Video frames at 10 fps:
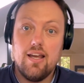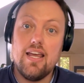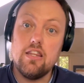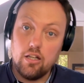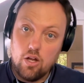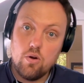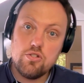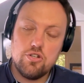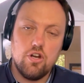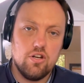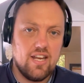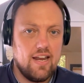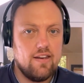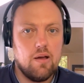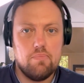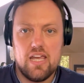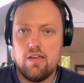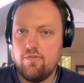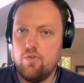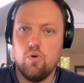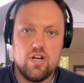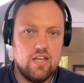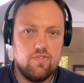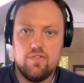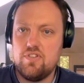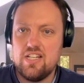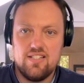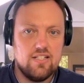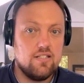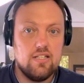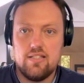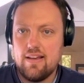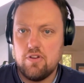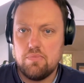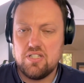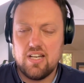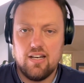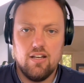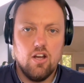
in the long term can end up being 40, 50, 60, 70%,